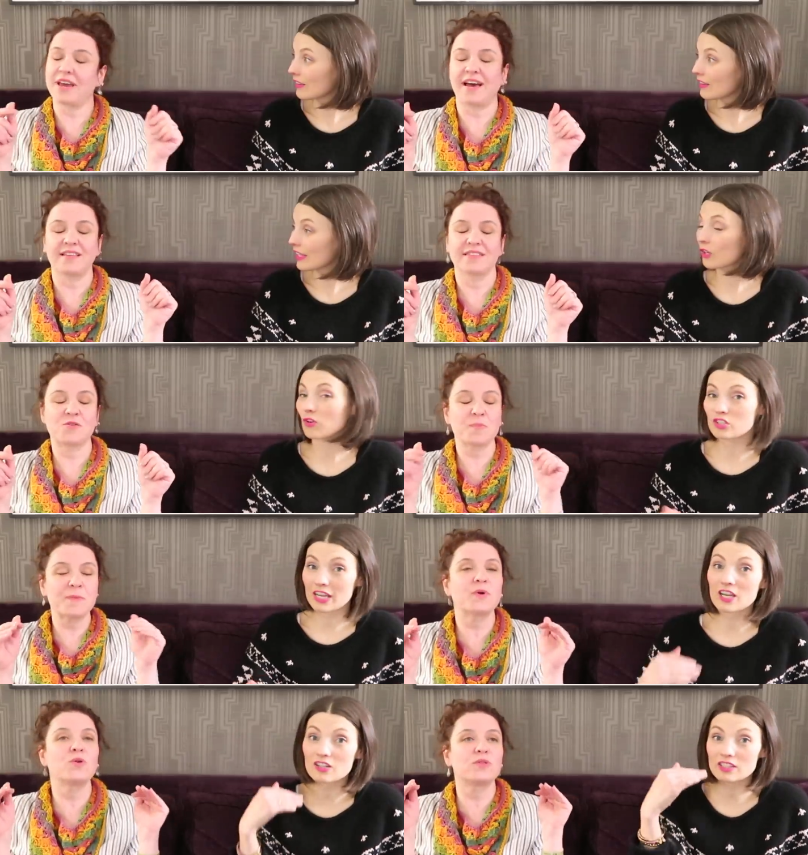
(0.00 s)
Speaker 1: Oh yeah. Like there were
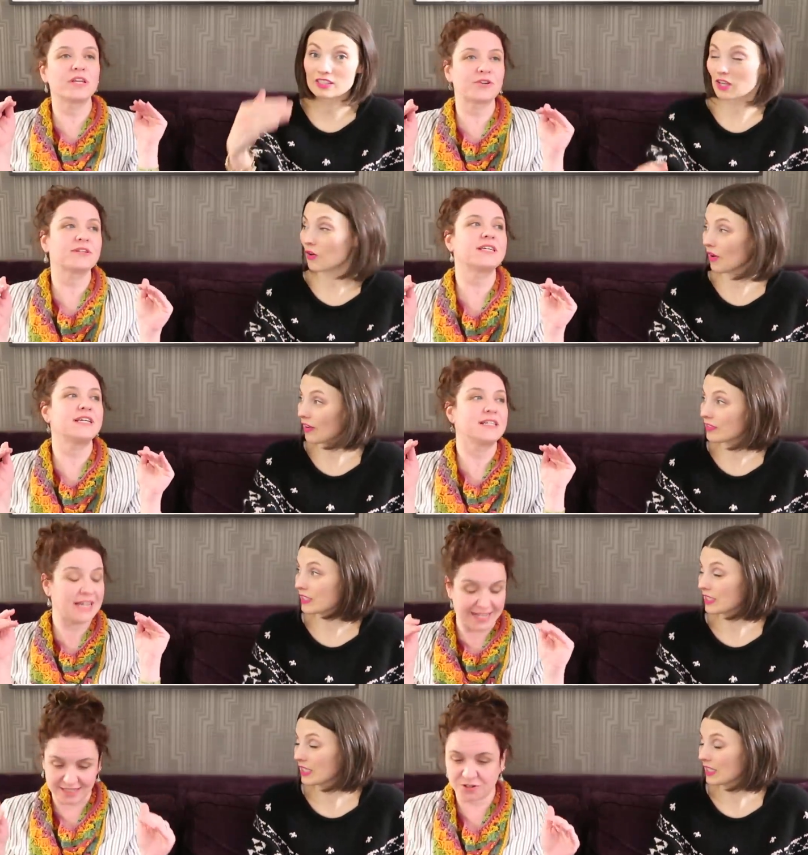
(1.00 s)
people literally,
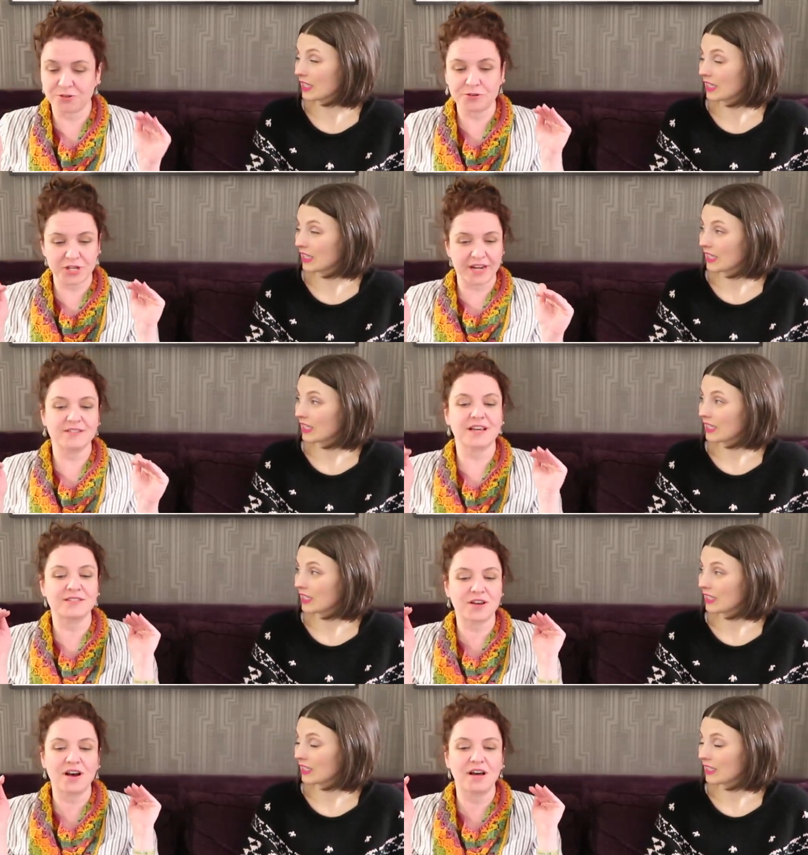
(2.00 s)
okay. yes, crocheters.
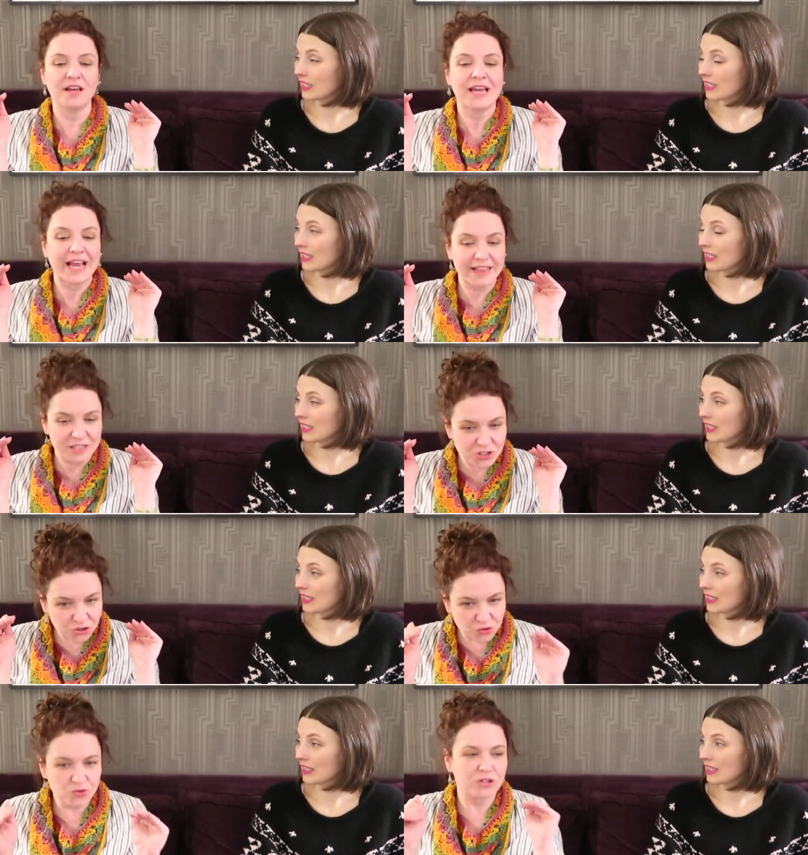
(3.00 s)
I saw at
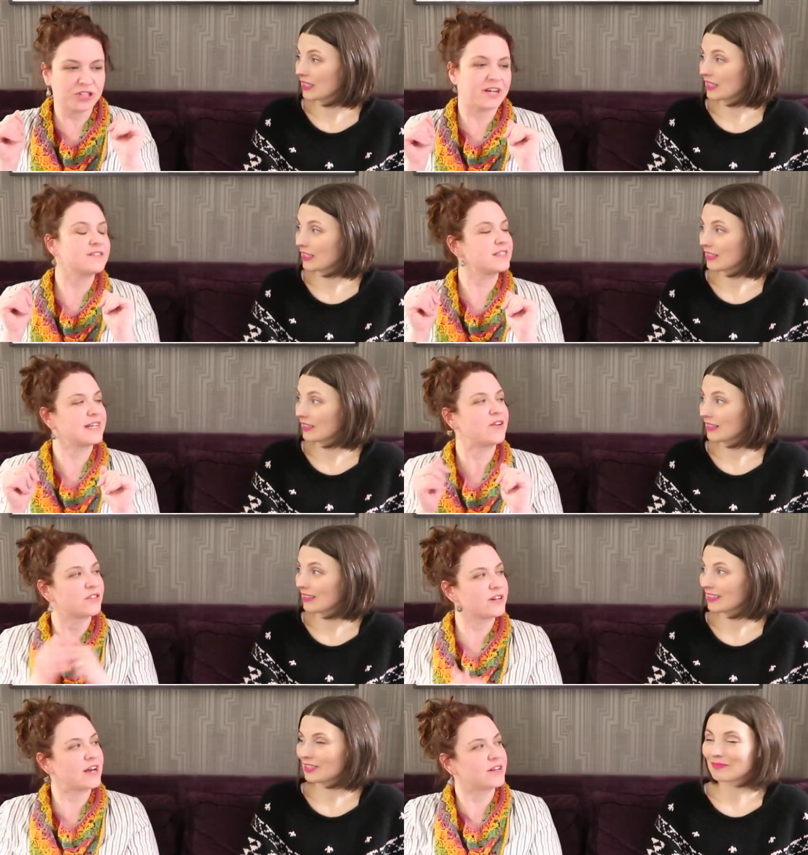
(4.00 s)
least two crocheters sit
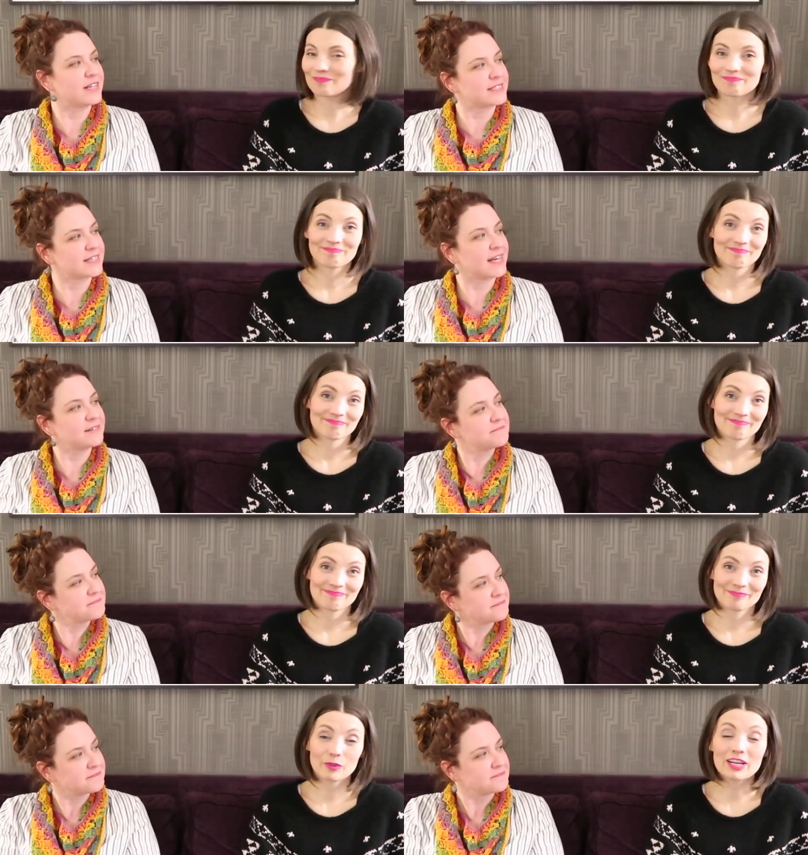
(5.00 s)
down and learn how to knit tonight.
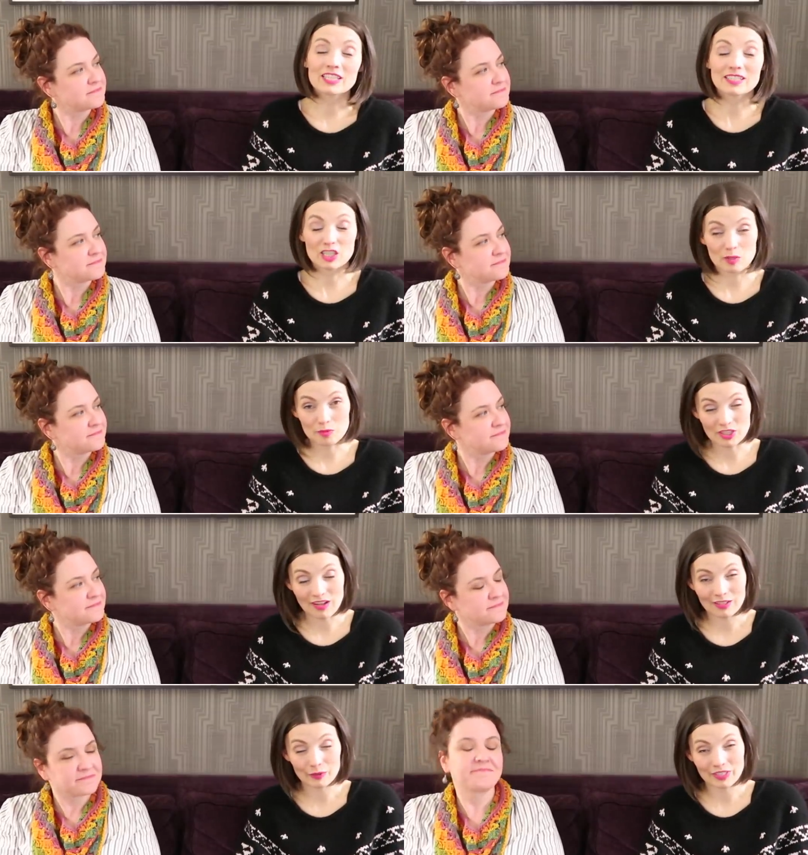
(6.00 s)
Speaker 2: We're at Stitch Up
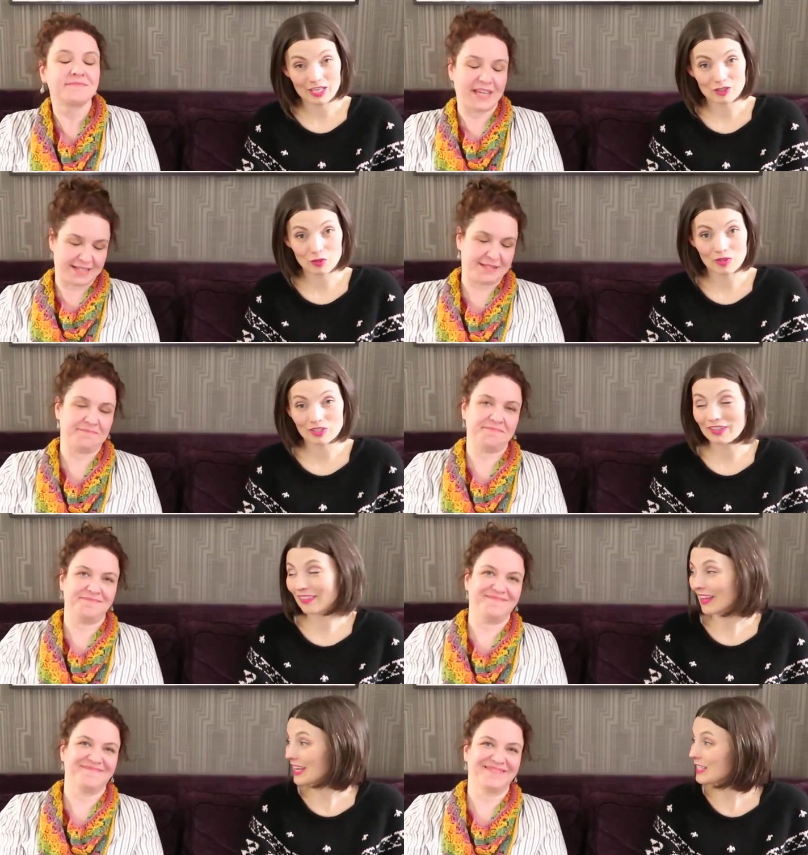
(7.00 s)
Chicago, in case yes. you're
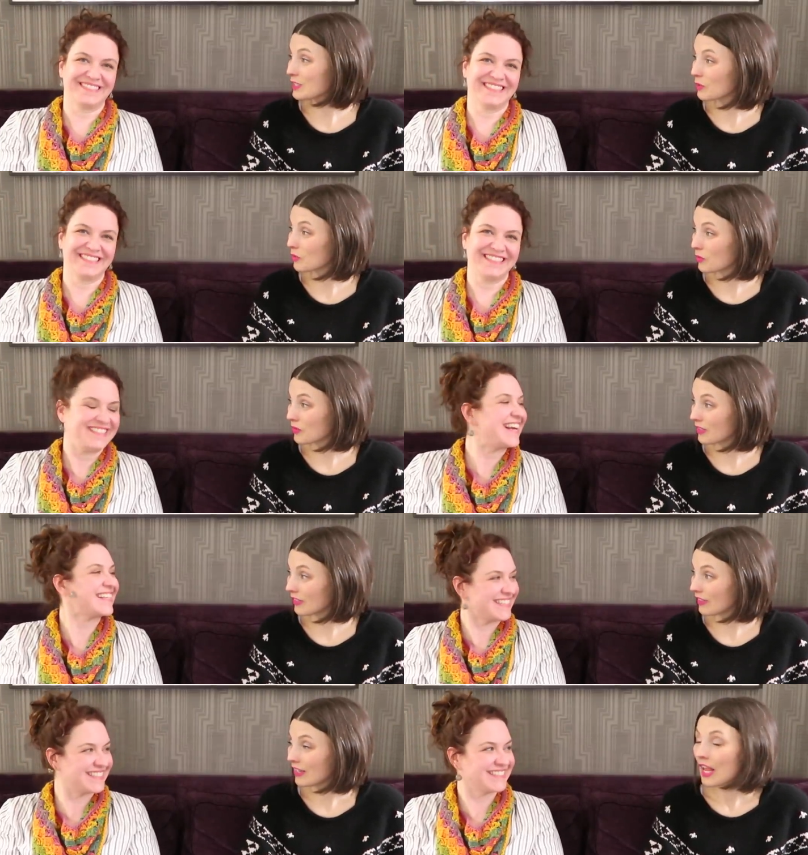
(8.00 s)
wondering. That is so cool.
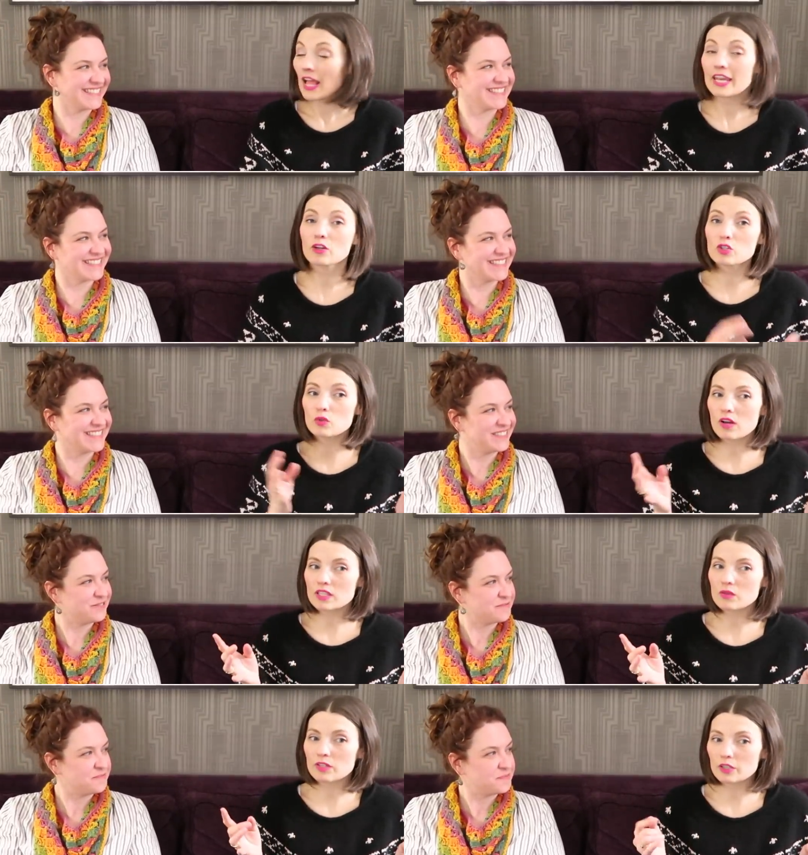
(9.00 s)
Yes. Now, do you
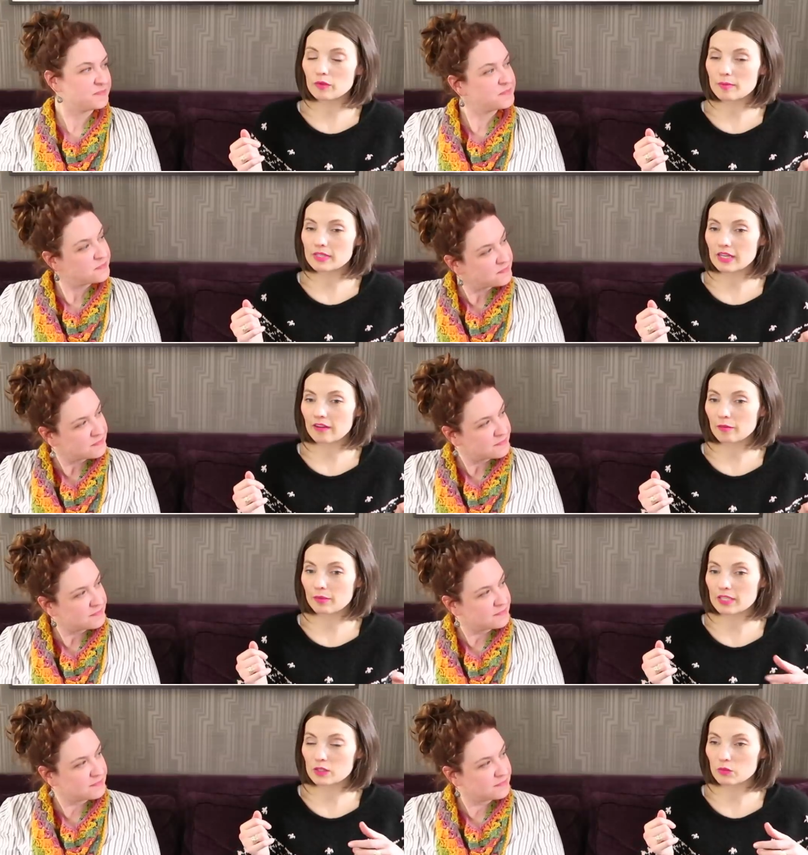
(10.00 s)
also on your website
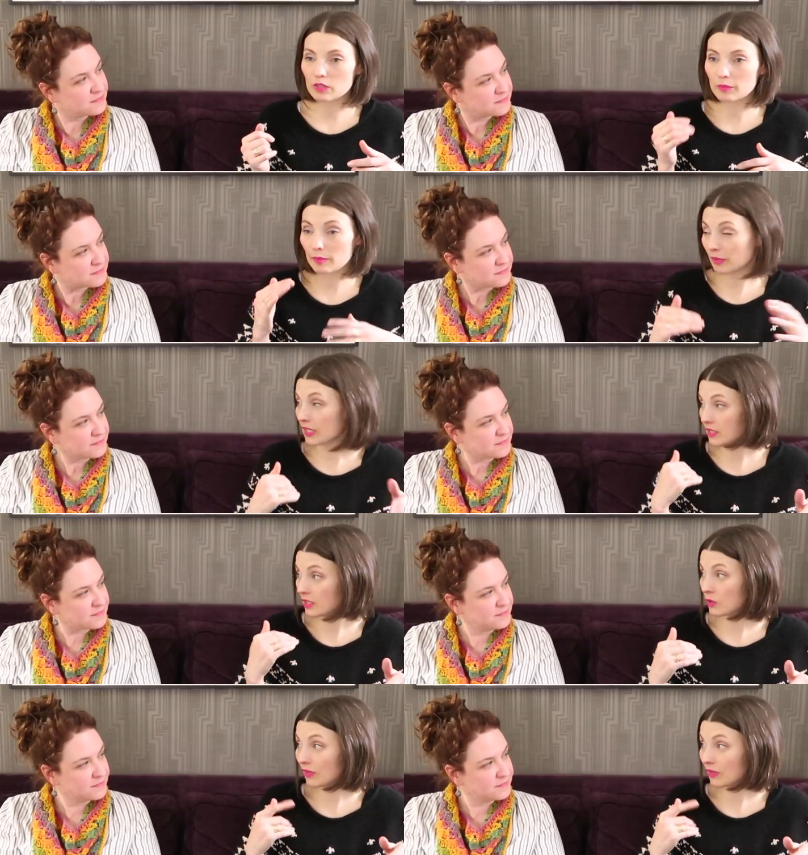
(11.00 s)
have a place where people can see